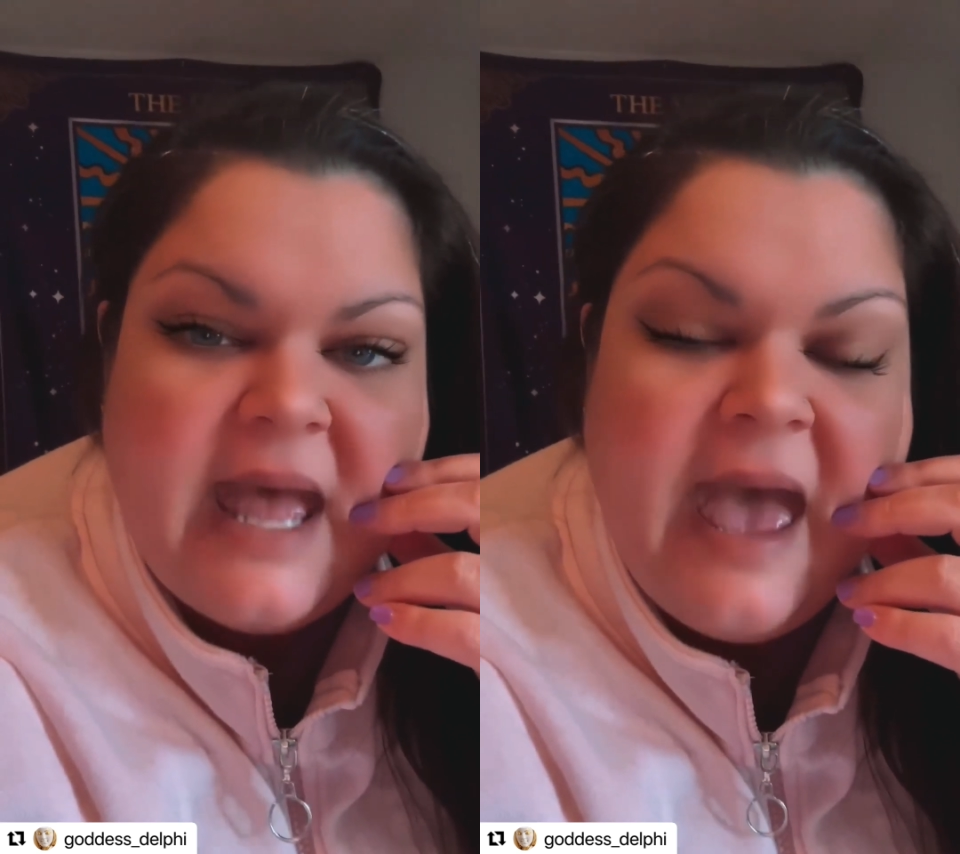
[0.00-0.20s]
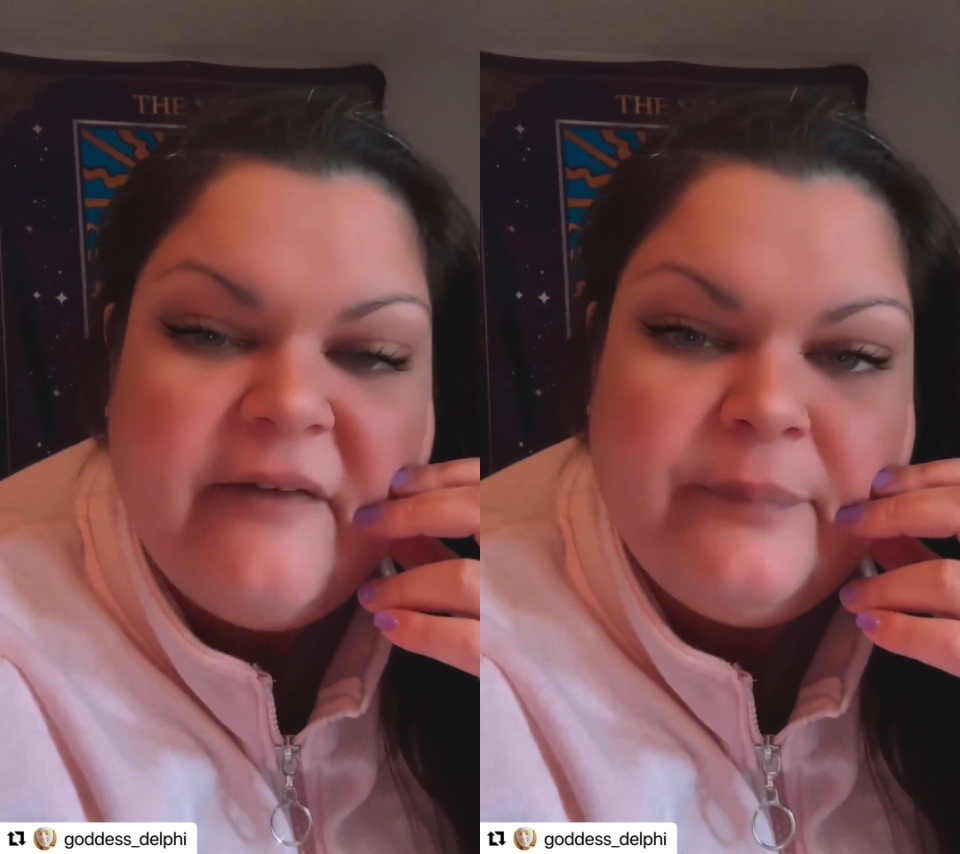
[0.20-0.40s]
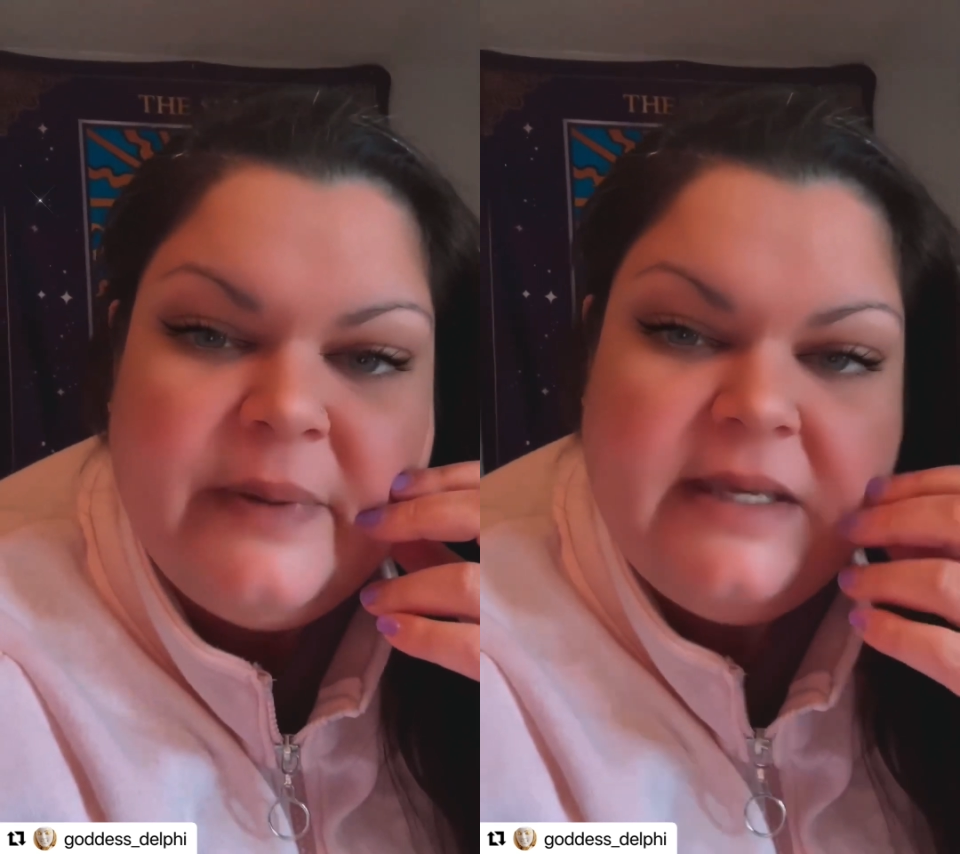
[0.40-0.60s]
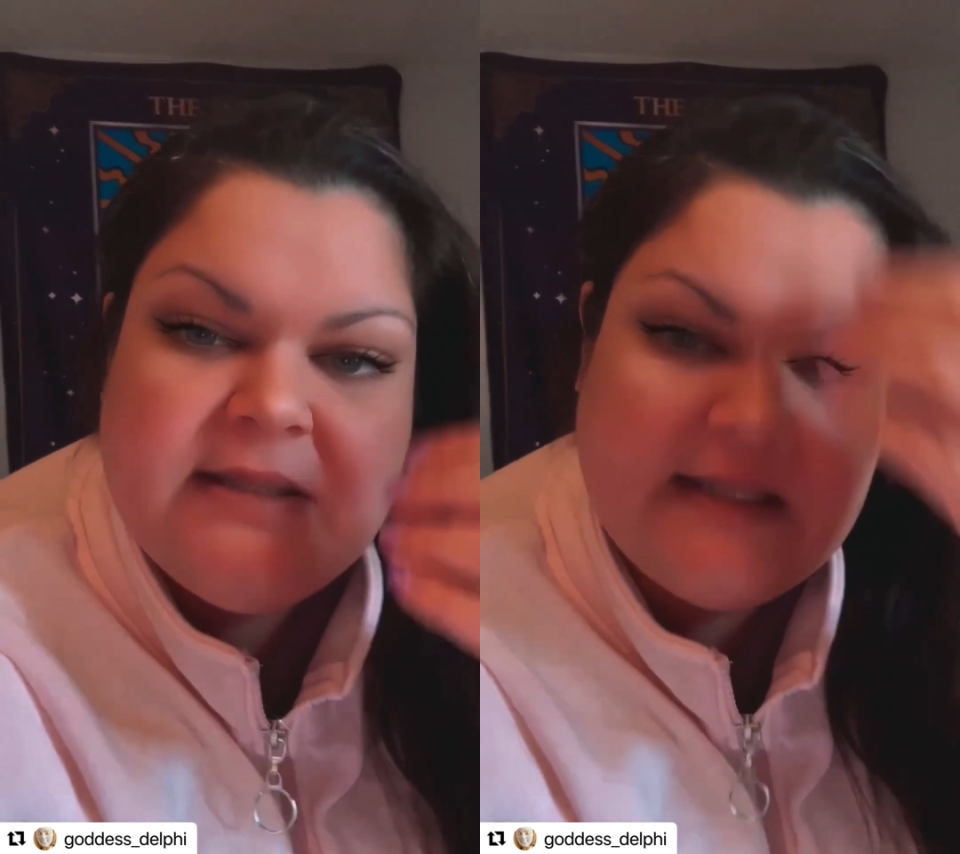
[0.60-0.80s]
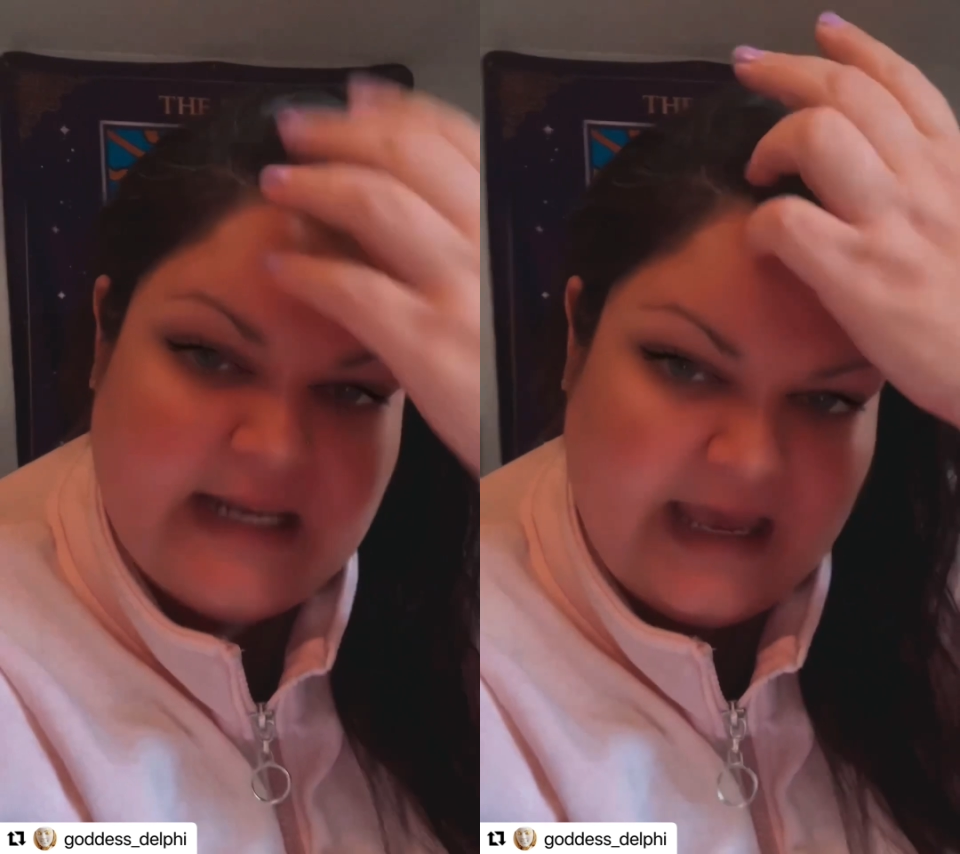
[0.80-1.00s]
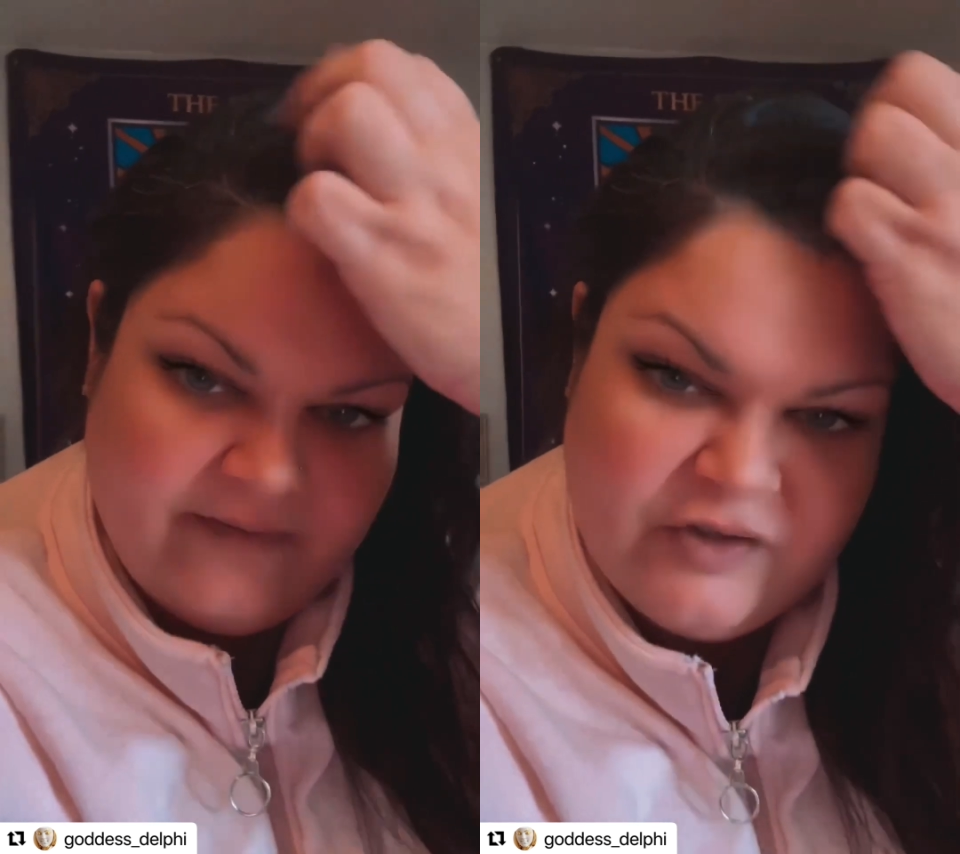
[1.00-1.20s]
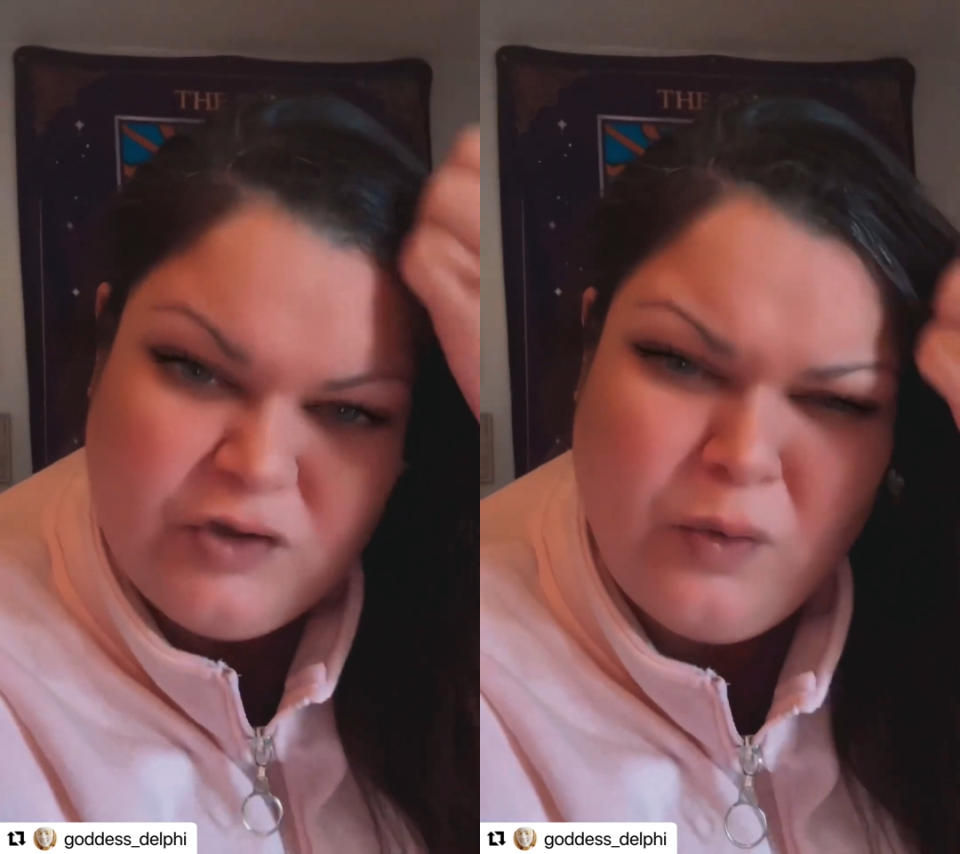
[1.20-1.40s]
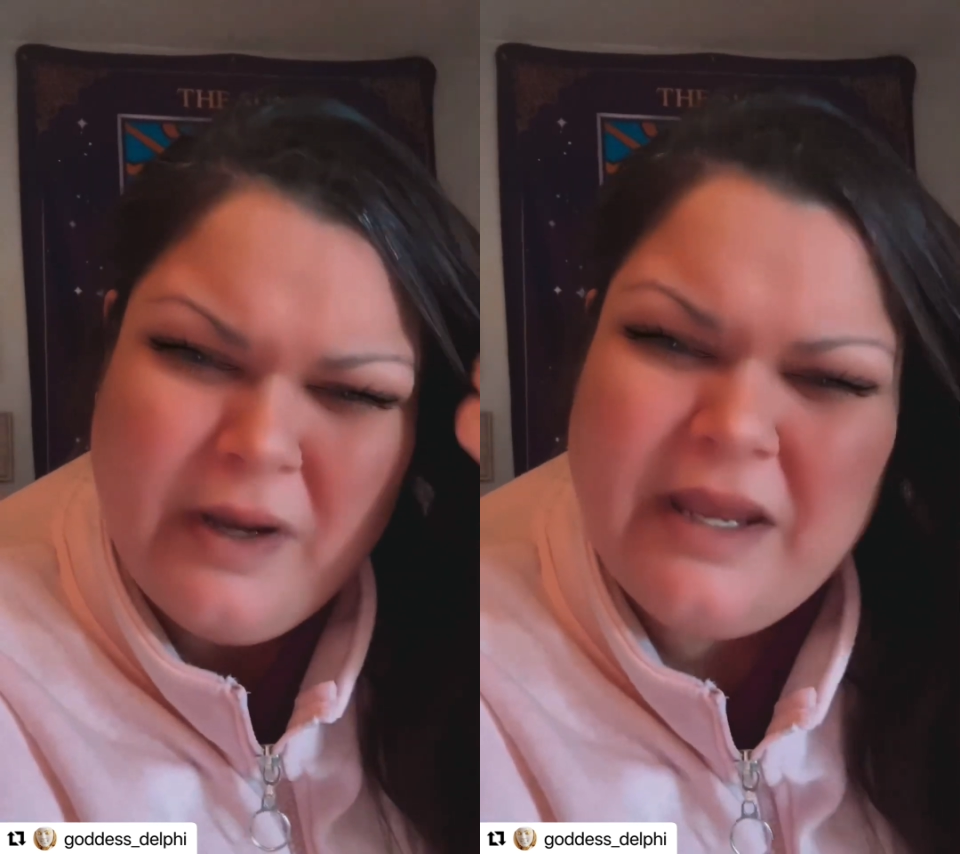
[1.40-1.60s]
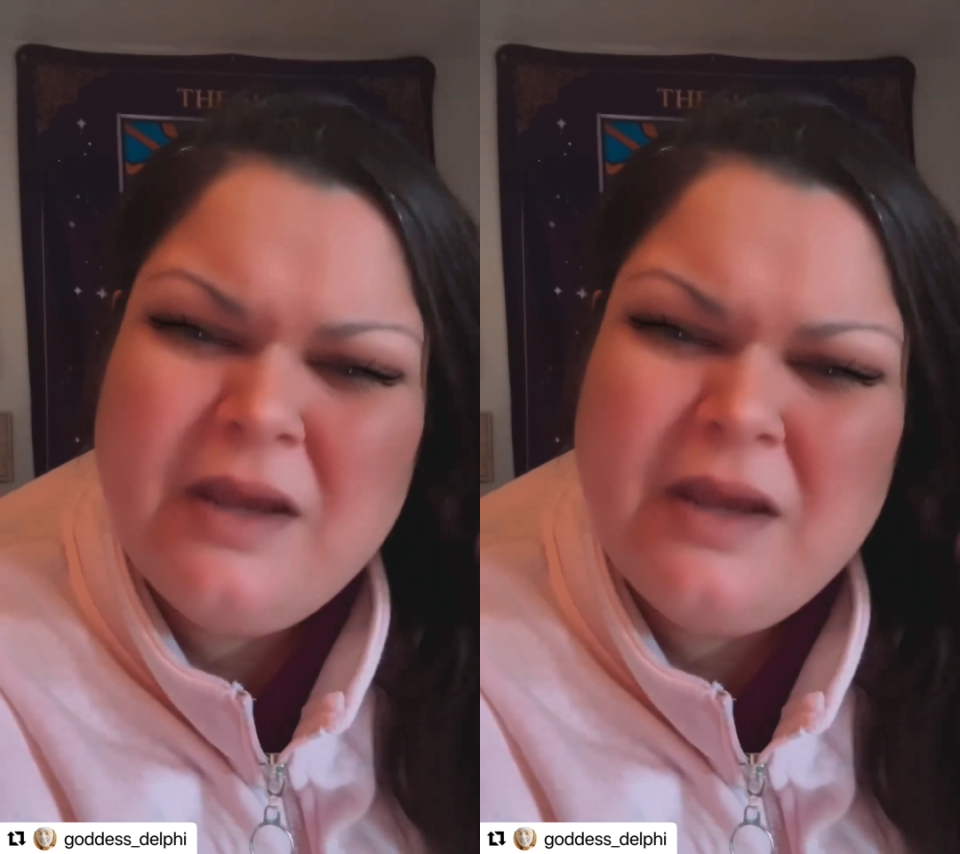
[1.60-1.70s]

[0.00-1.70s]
to have peace and have joy.